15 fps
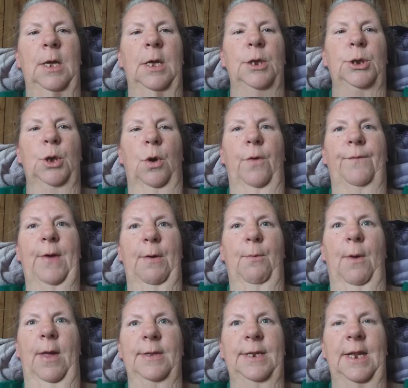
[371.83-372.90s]
So if
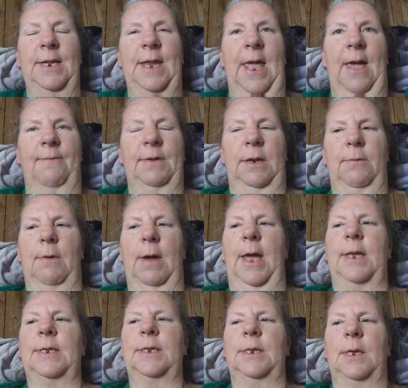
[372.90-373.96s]
I didn't have any
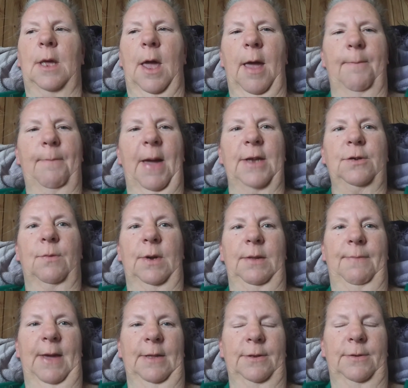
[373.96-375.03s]
rice, I'd buy 20
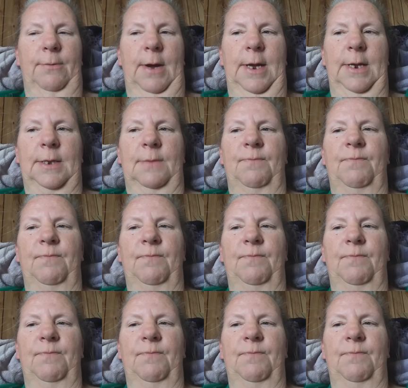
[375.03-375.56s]
pounds of rice.